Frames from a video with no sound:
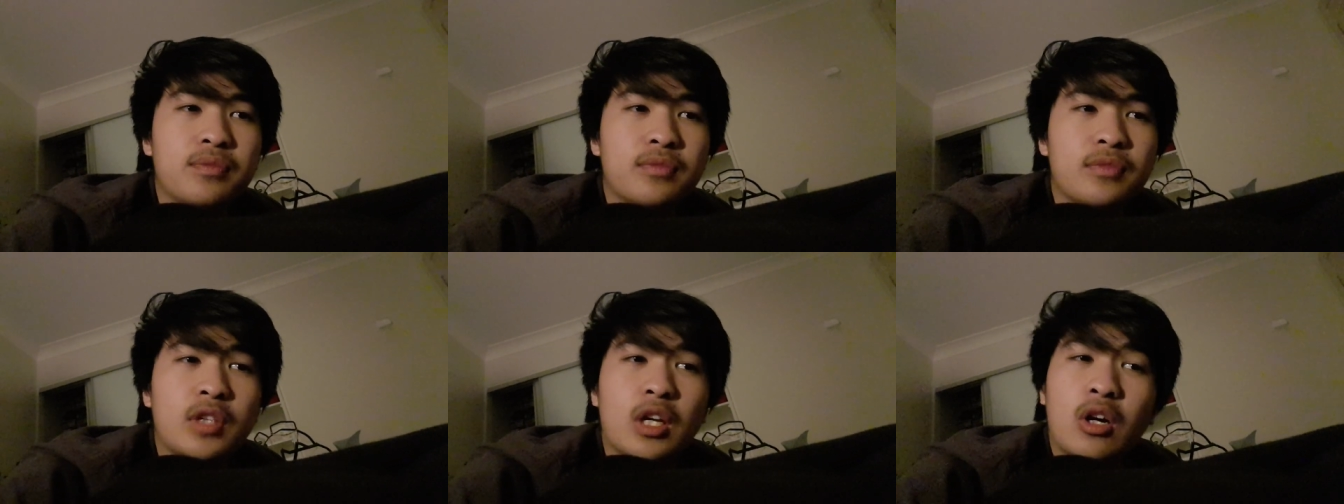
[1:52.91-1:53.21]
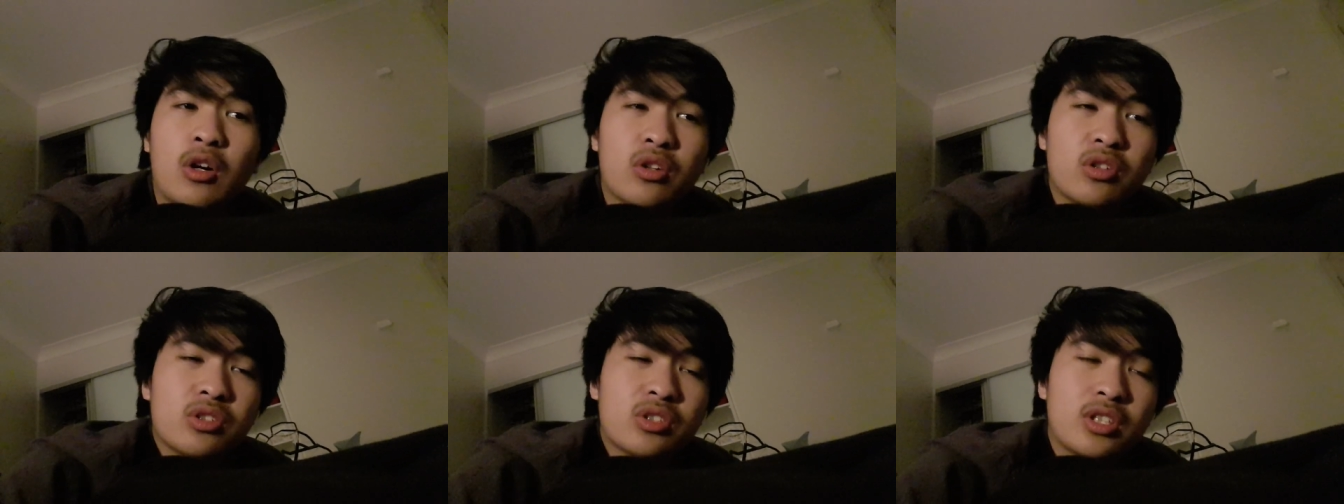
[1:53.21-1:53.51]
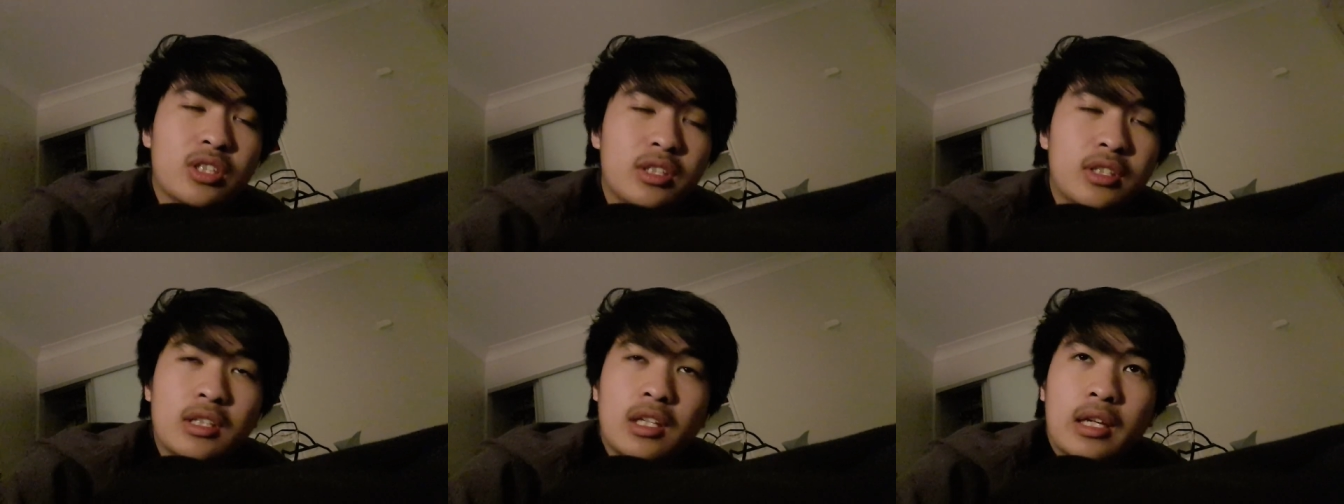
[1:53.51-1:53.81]
yeah,
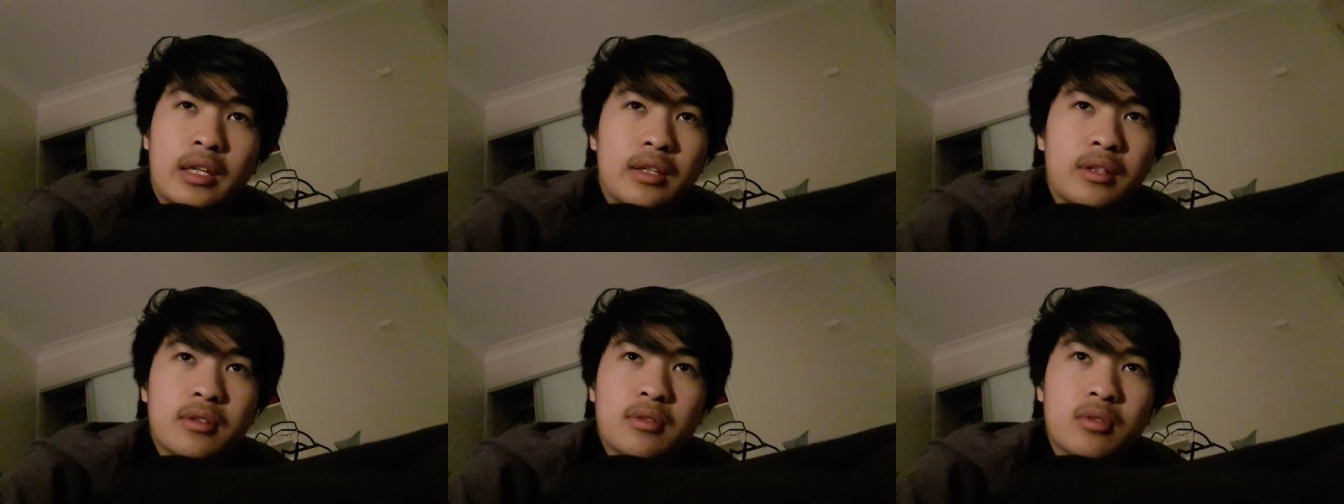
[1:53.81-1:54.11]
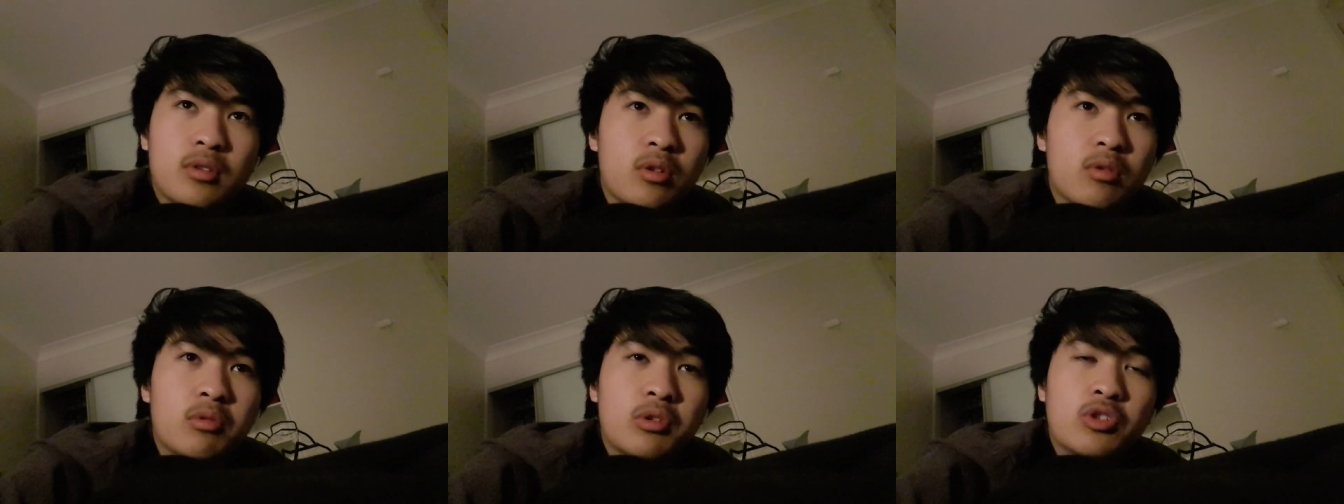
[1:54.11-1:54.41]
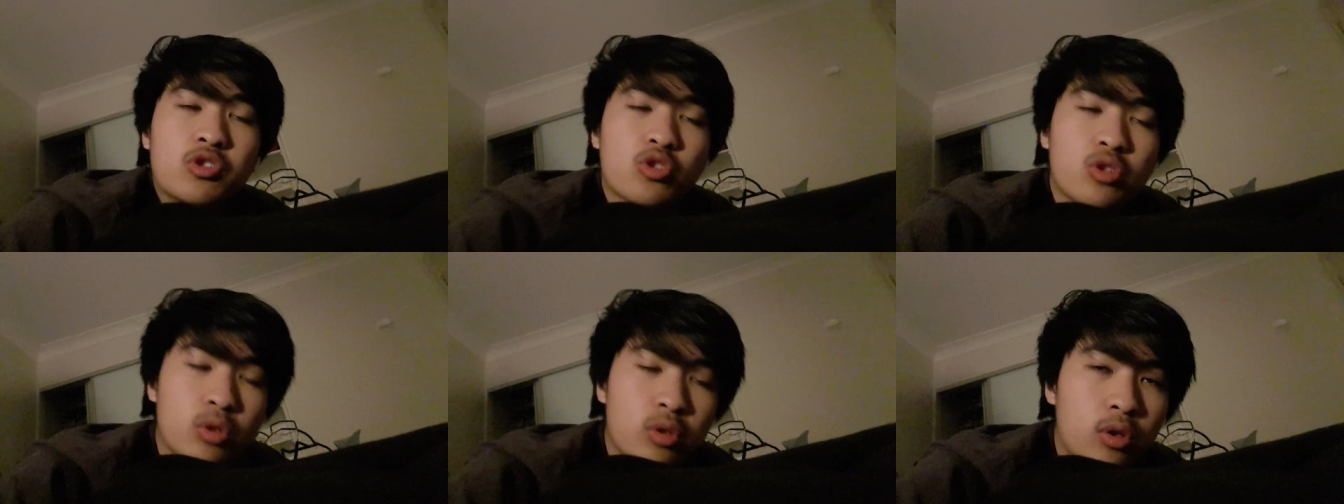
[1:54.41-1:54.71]
honestly, like
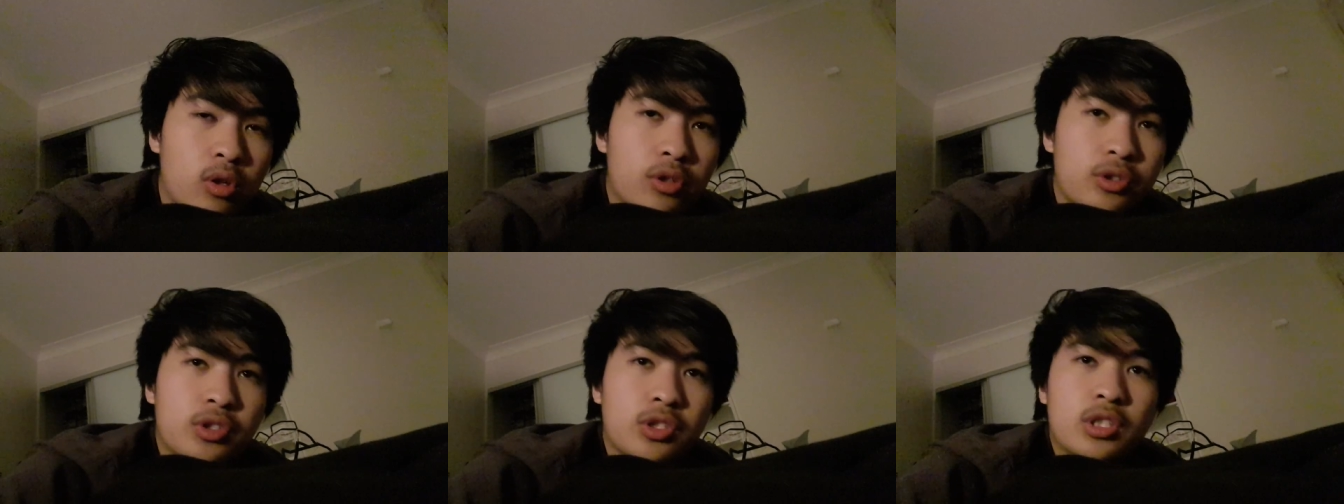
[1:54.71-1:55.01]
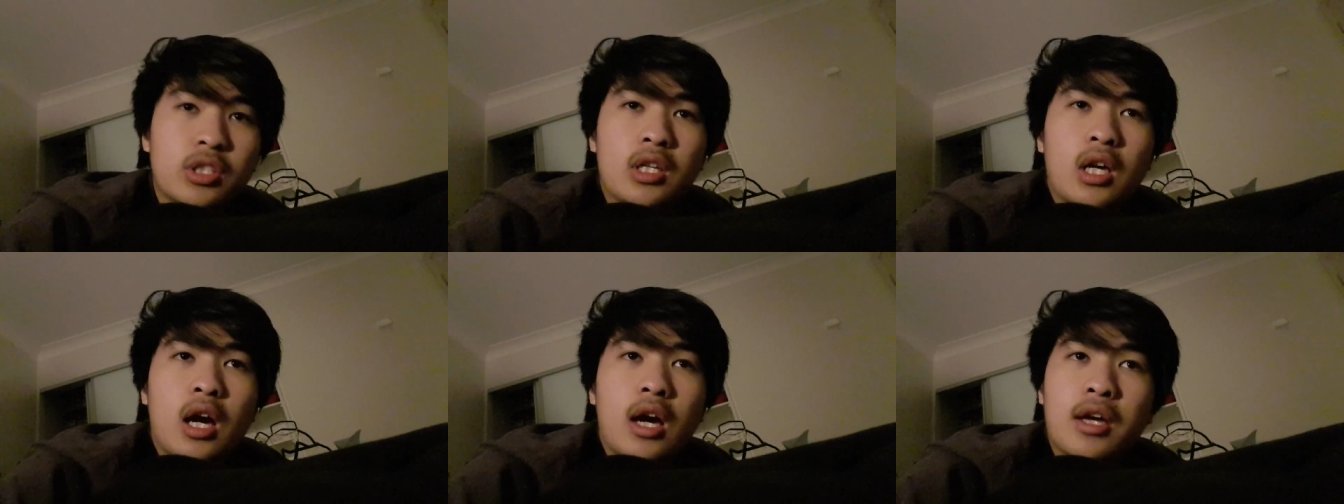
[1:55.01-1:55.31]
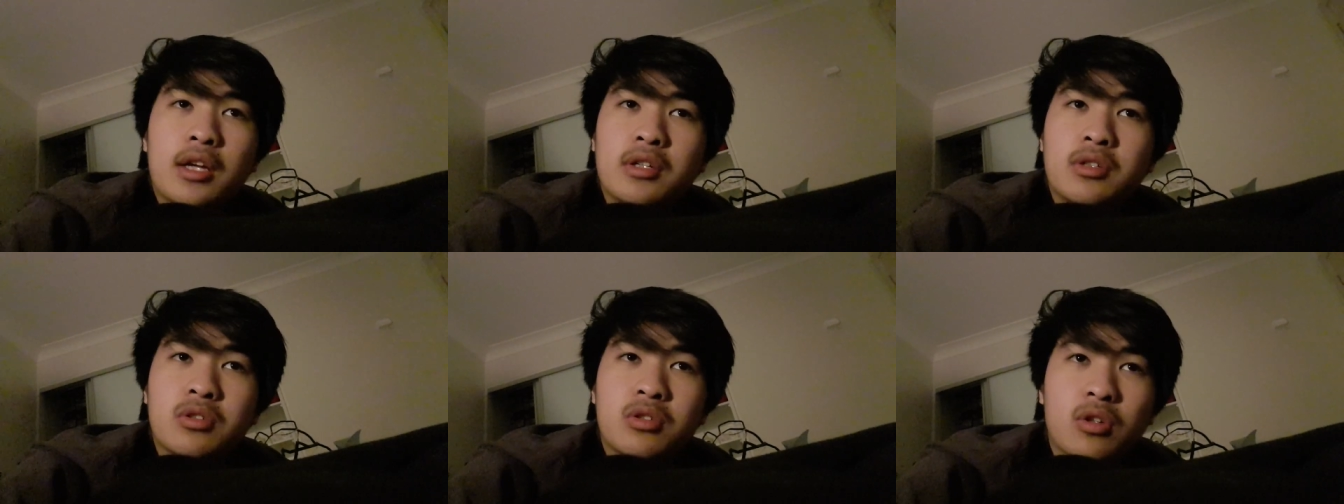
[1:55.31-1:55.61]
in true honesty,
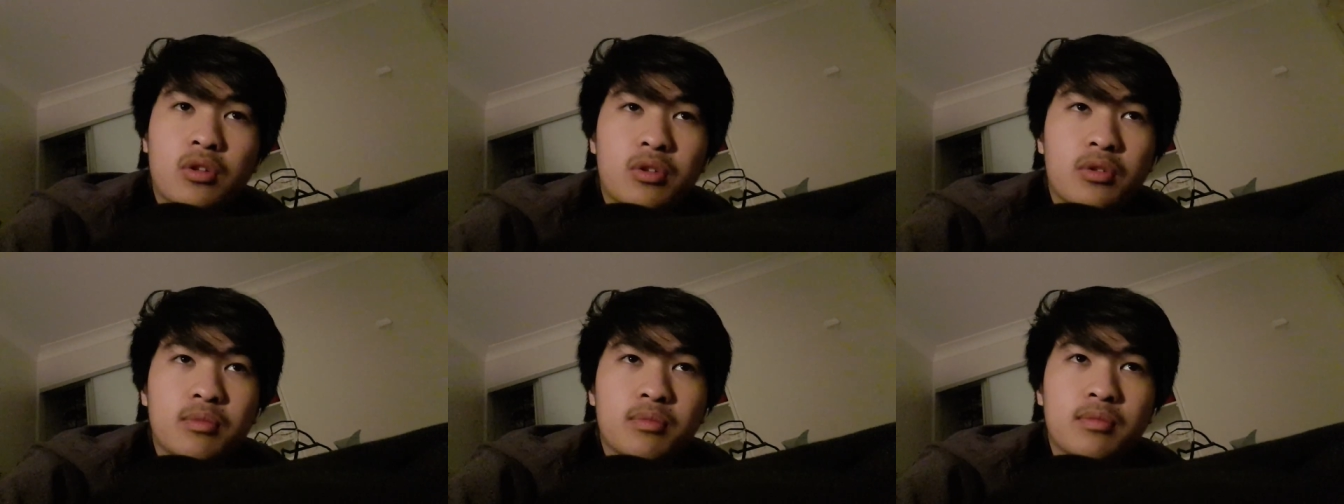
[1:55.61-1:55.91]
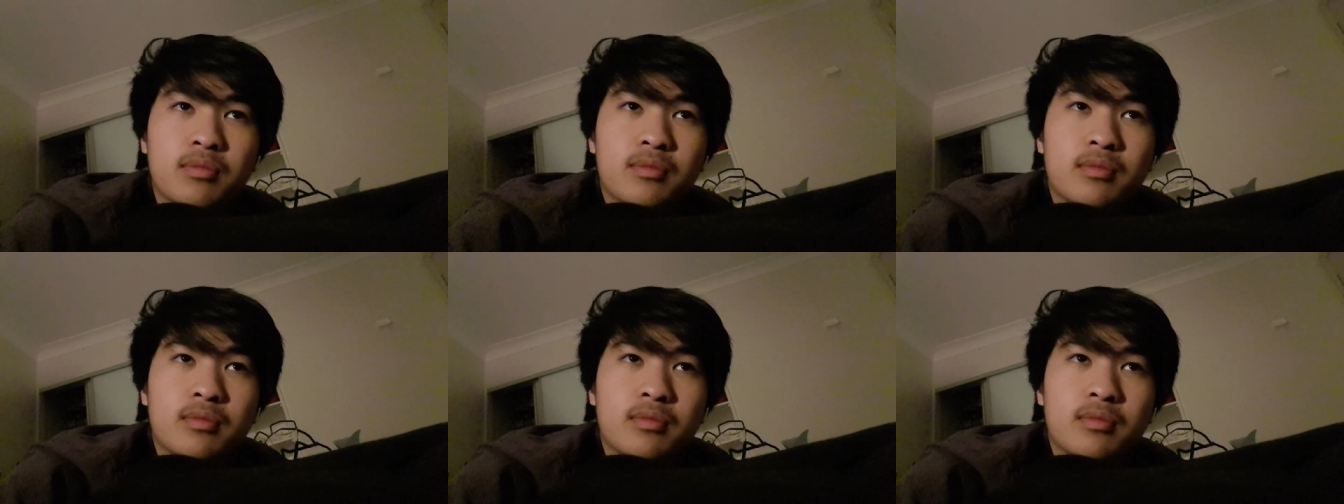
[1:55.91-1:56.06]
I don't